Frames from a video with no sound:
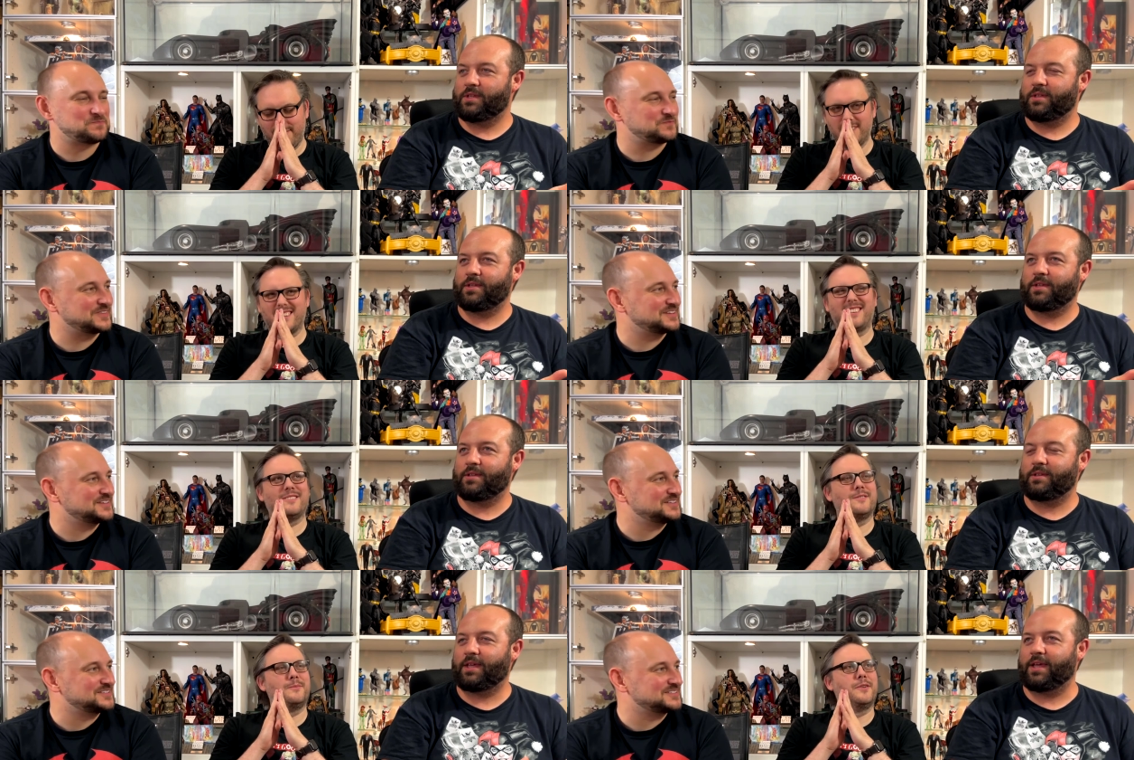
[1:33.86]
Speaker 1: musical.
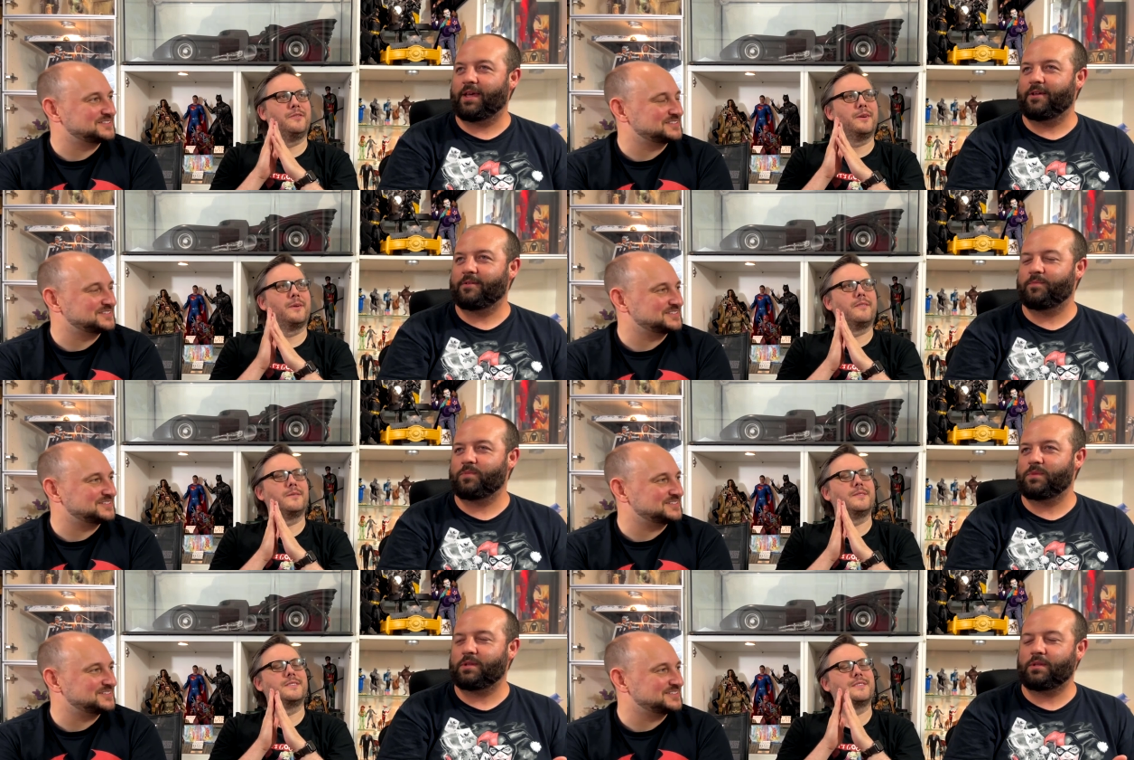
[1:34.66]
Yeah. Movie, whatever
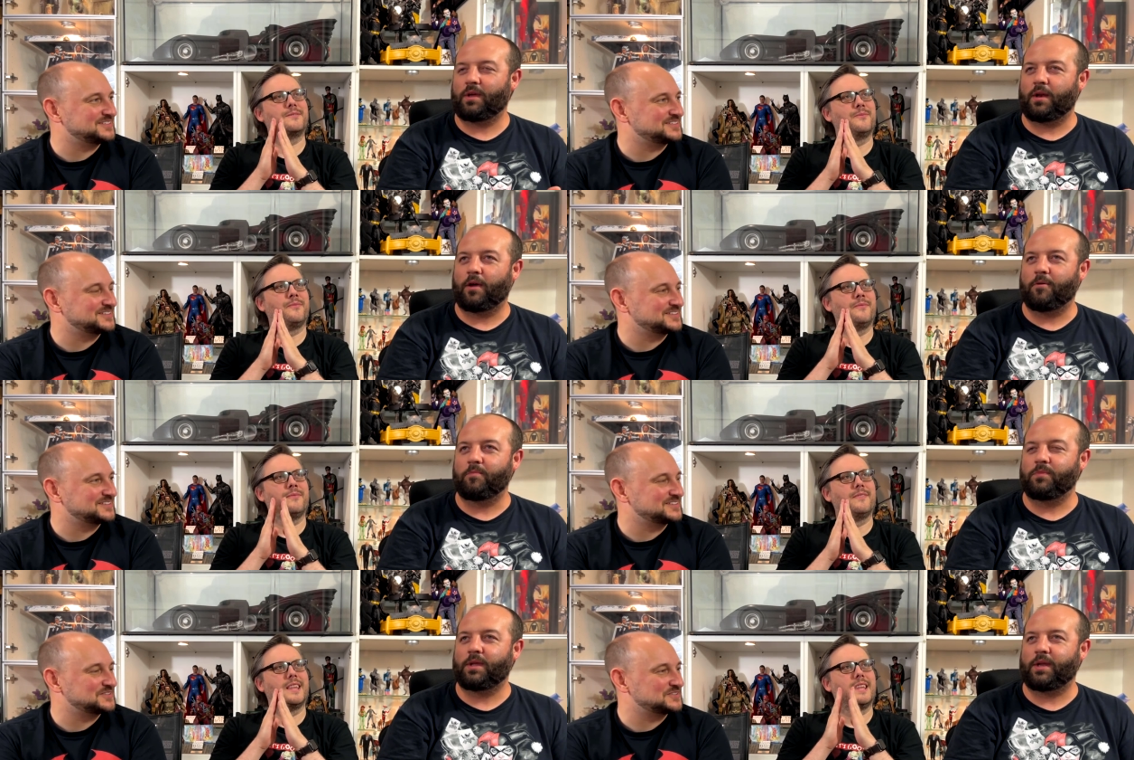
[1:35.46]
it was. And, um,
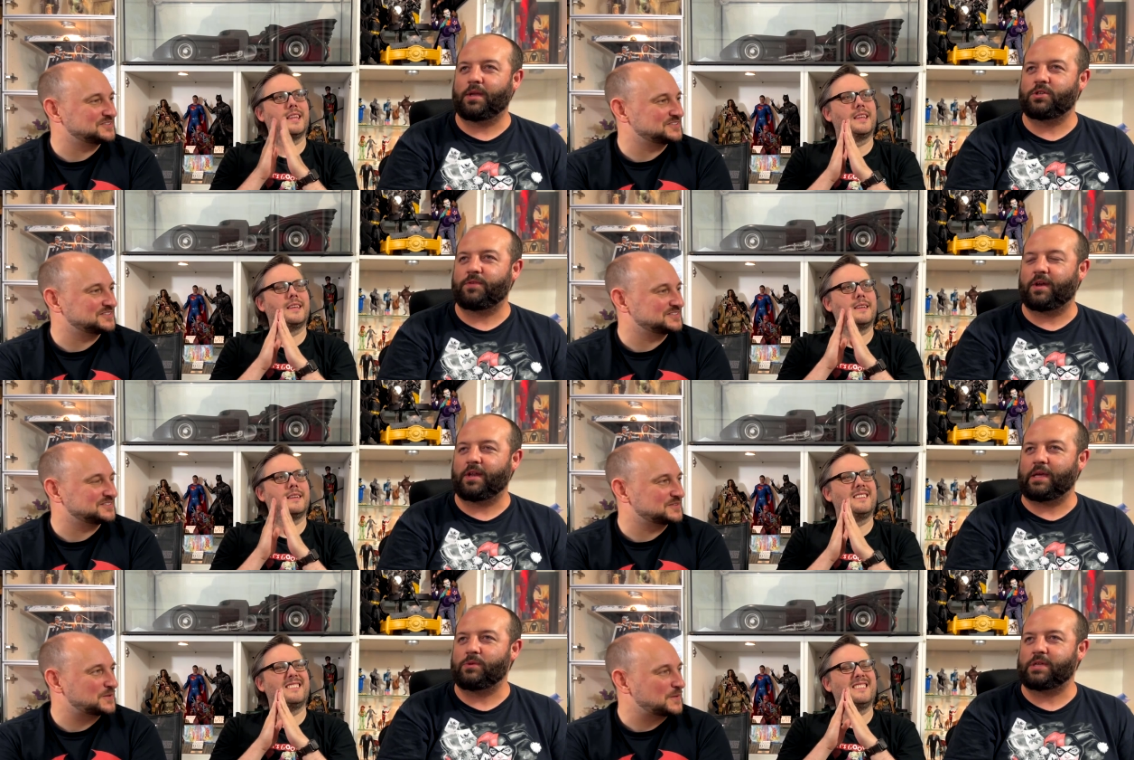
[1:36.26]
and then she found out
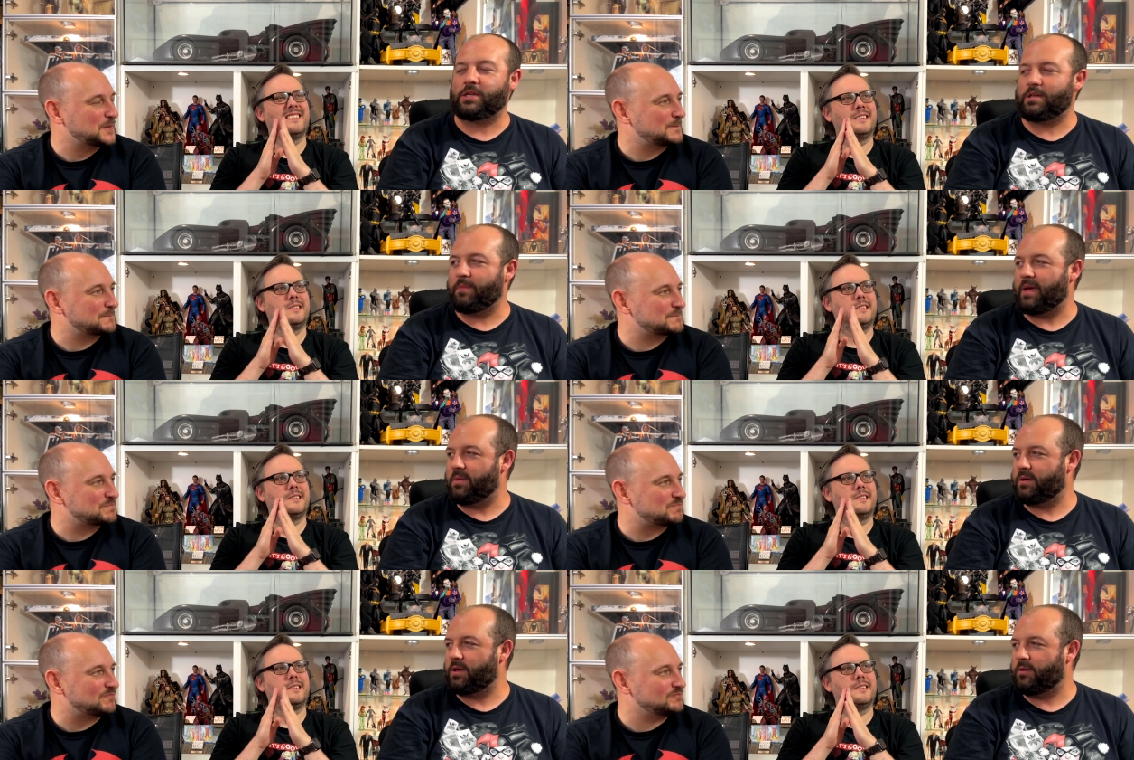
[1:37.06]
he was actually Batman.
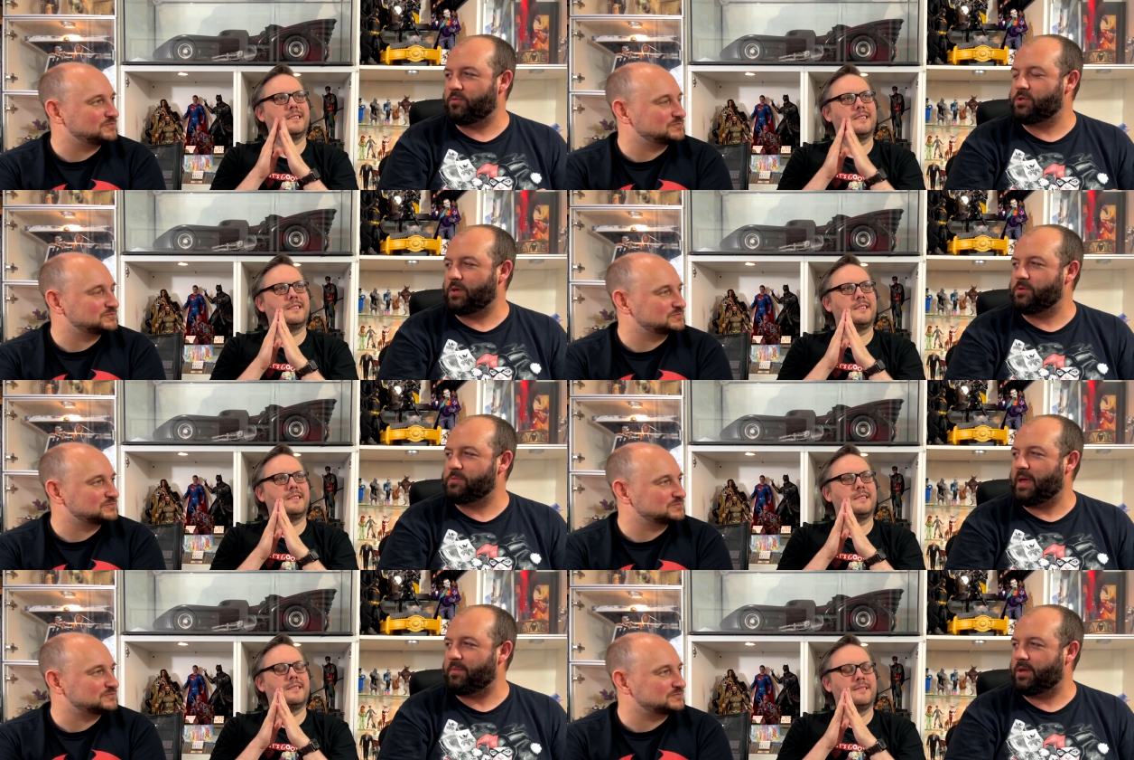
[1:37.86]
Um, Bruce Wayne was
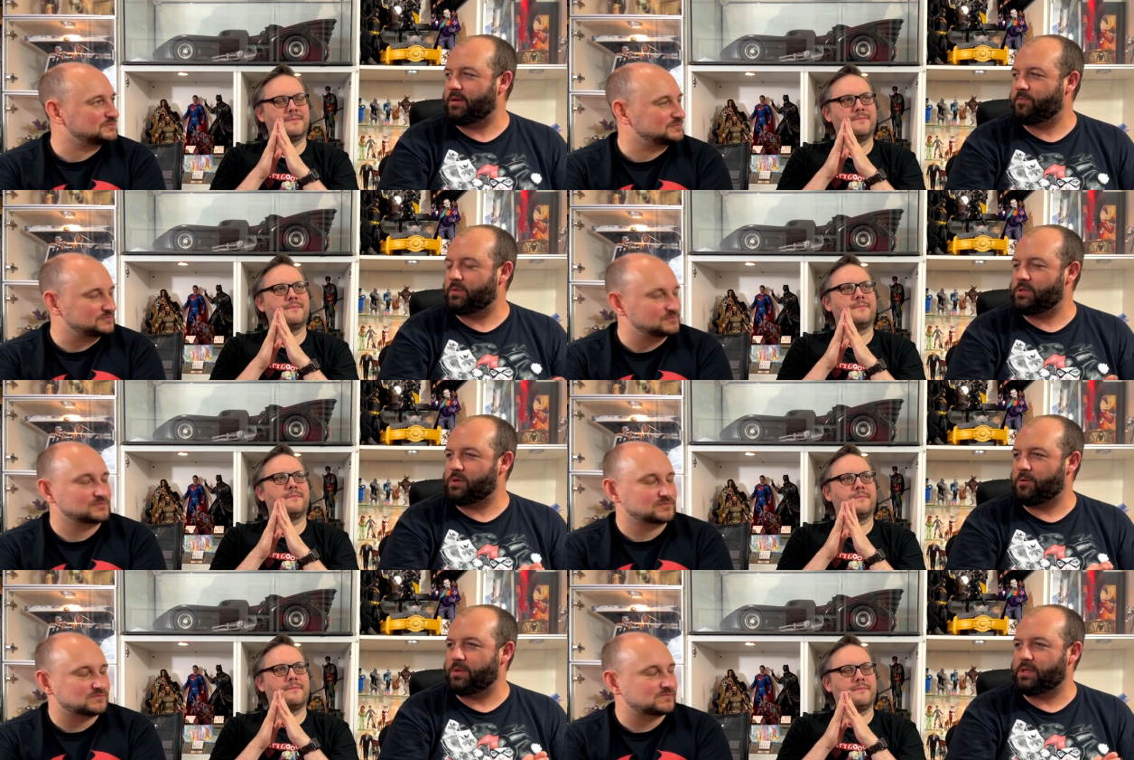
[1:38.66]
Batman as
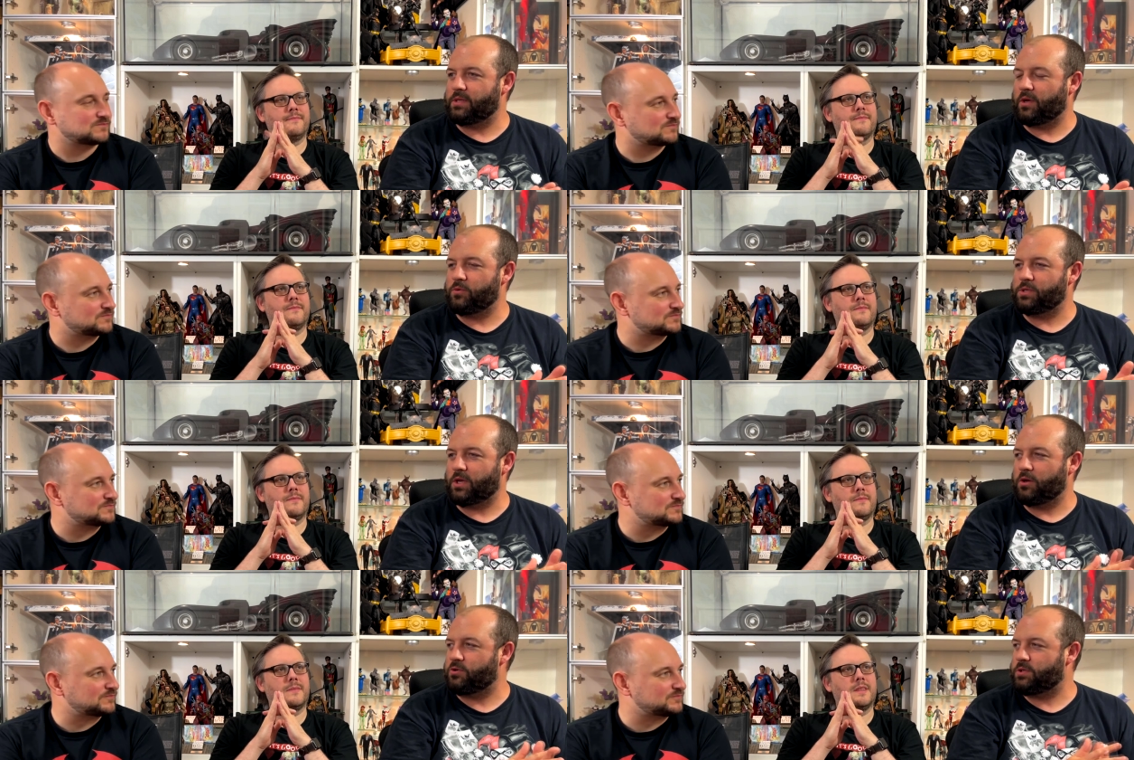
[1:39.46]
well, but did the whole
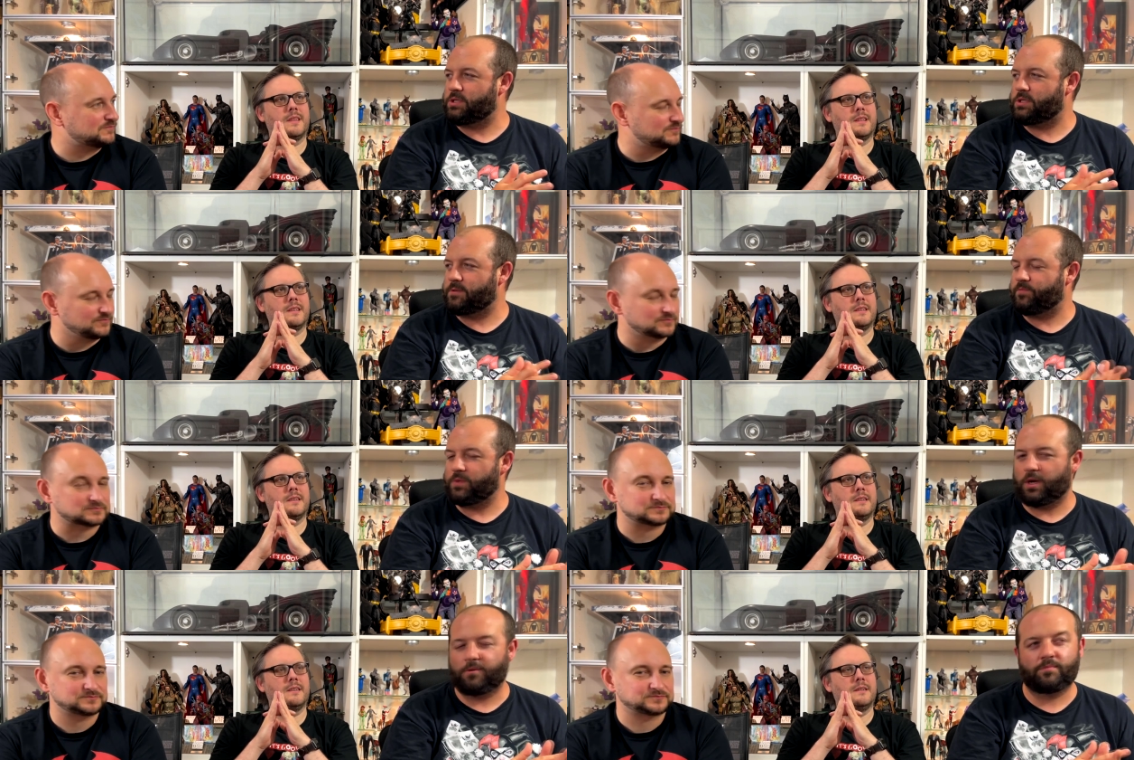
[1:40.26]
psychiatrist mm-hmm.
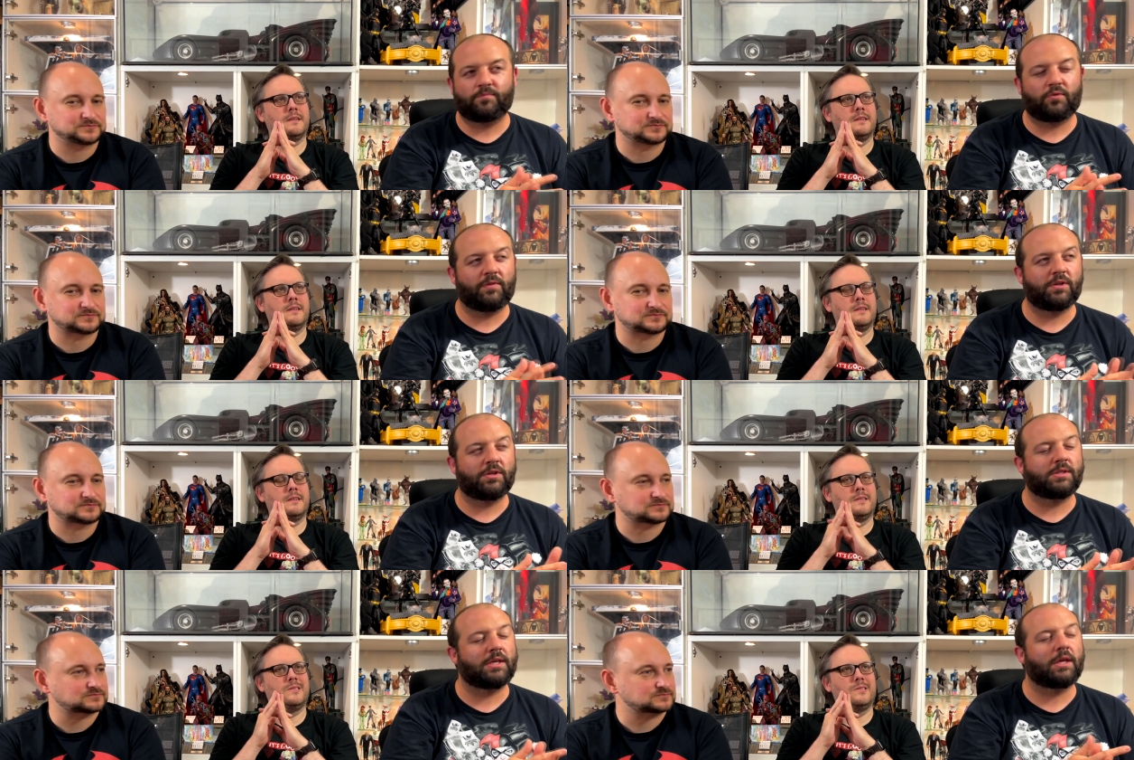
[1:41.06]
um,
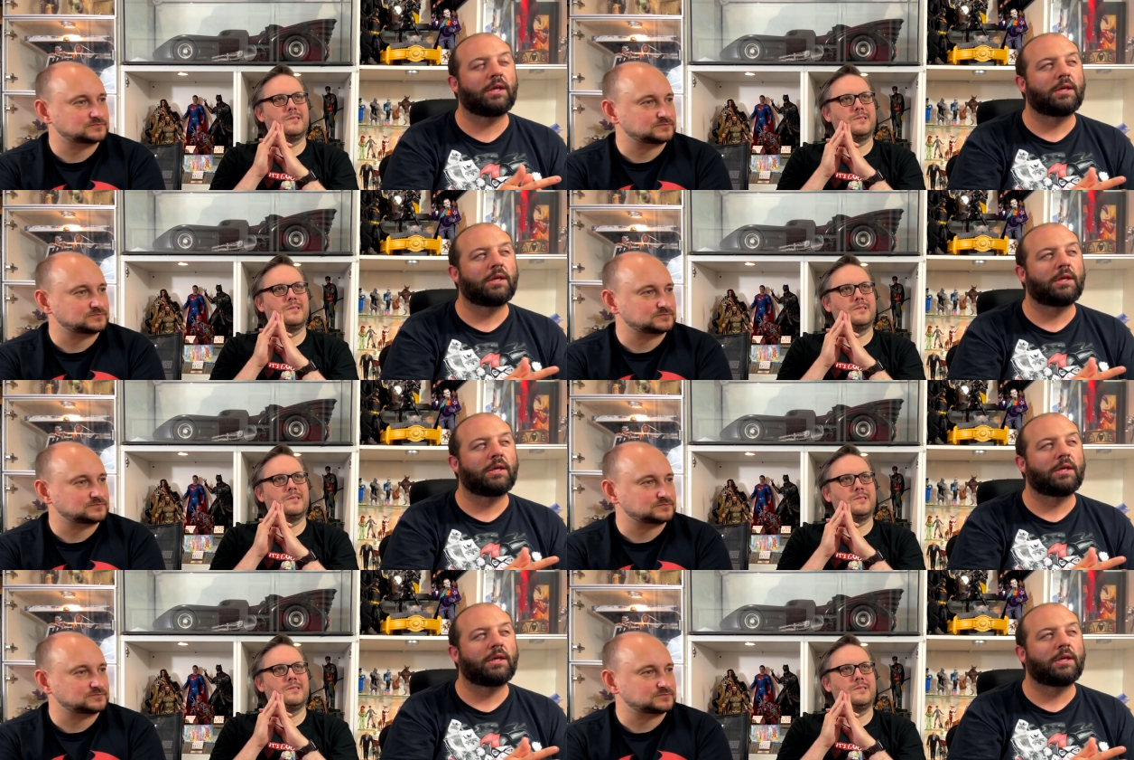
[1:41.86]
privileges thing.